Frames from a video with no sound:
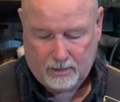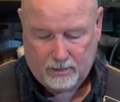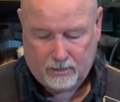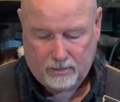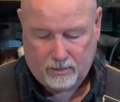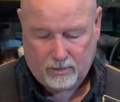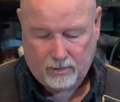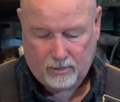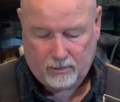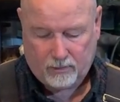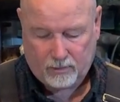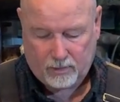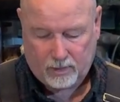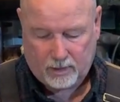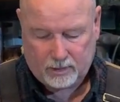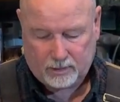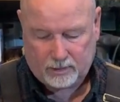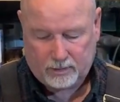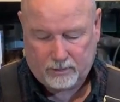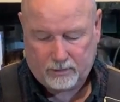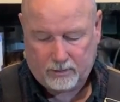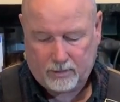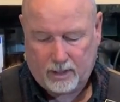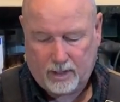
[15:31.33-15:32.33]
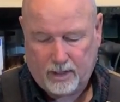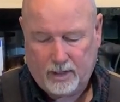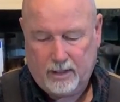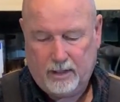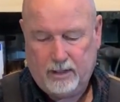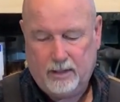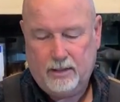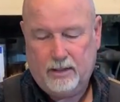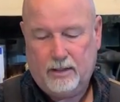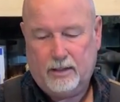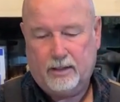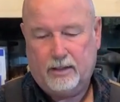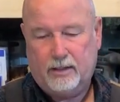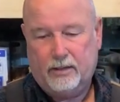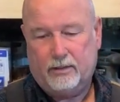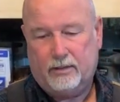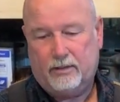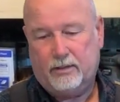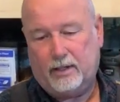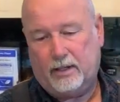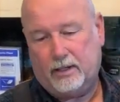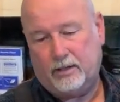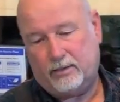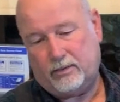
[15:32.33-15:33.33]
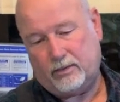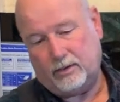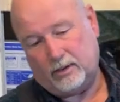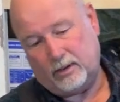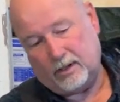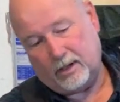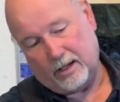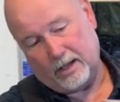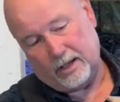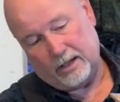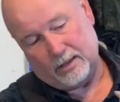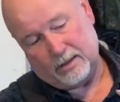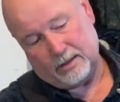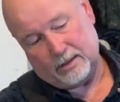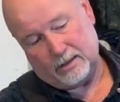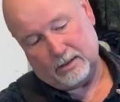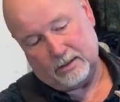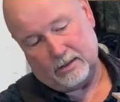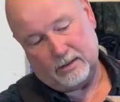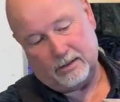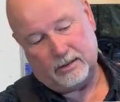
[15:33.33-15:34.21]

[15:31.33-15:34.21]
The overall design is nice and light.